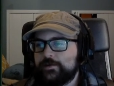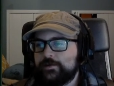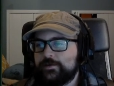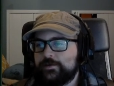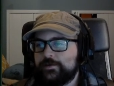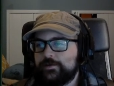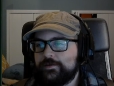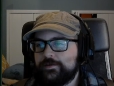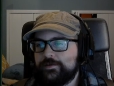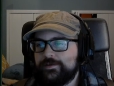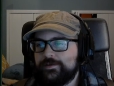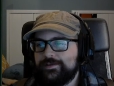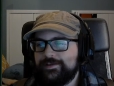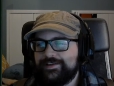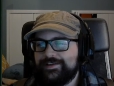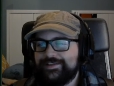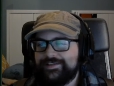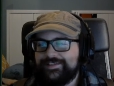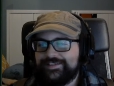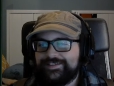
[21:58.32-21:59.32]

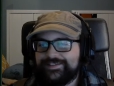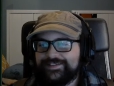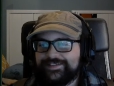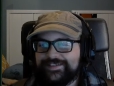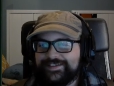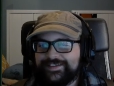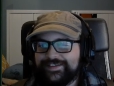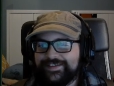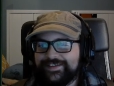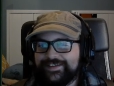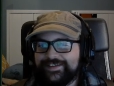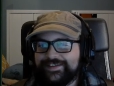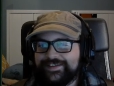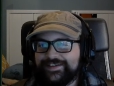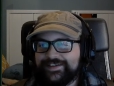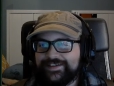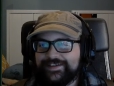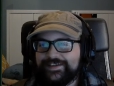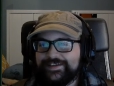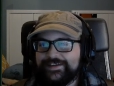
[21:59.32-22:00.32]

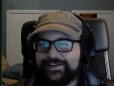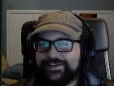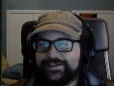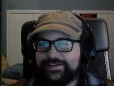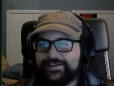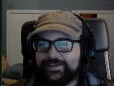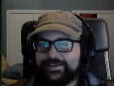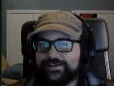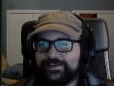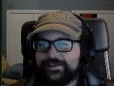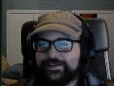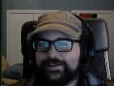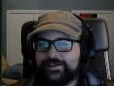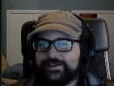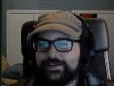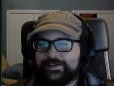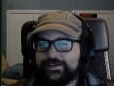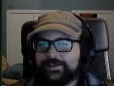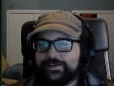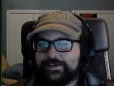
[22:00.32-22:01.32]

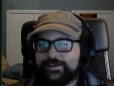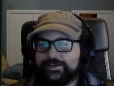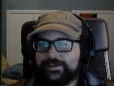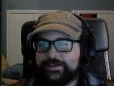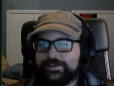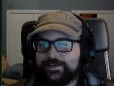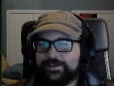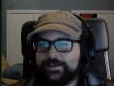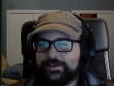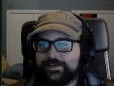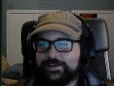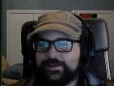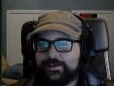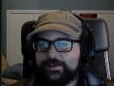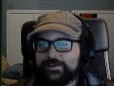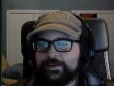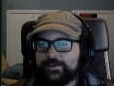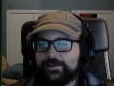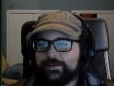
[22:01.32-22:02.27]
Nothing is said.